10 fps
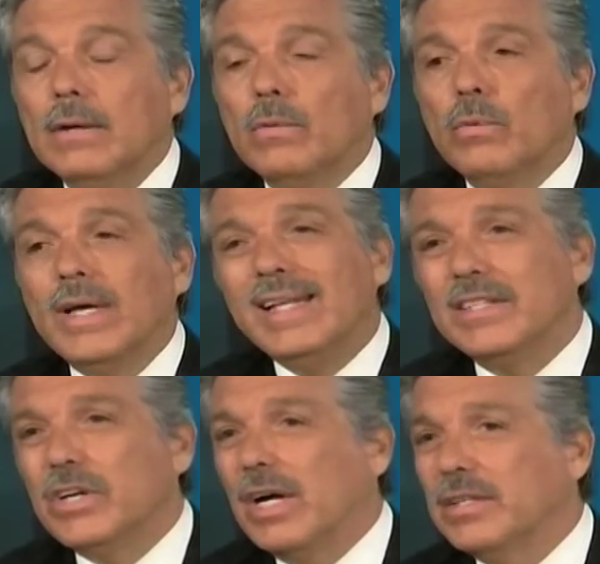when
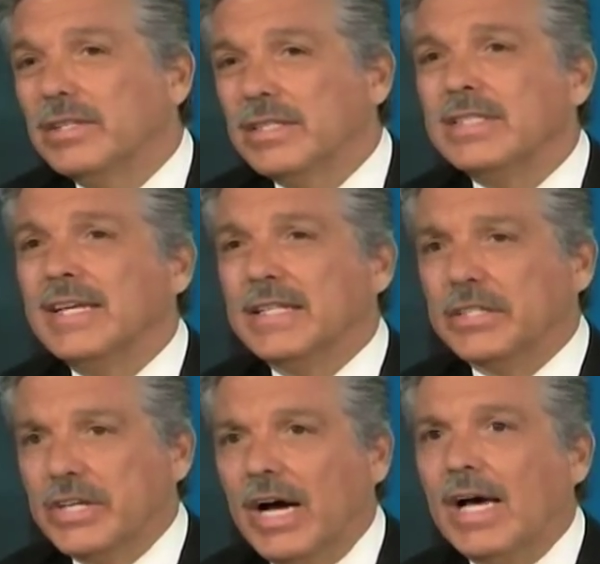a doctor doesn't take
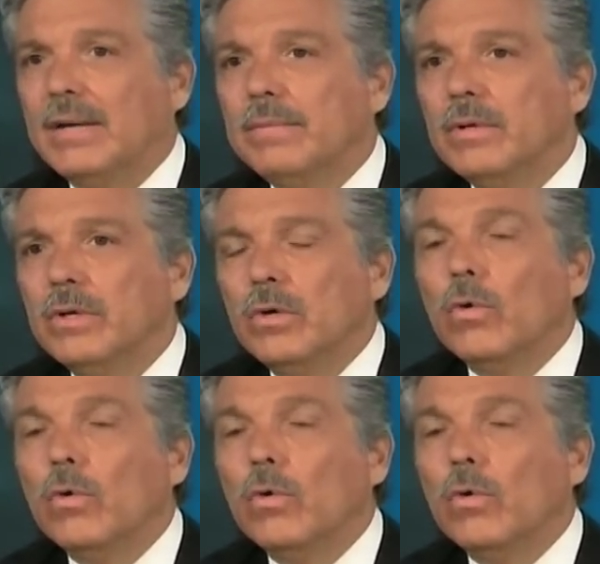the time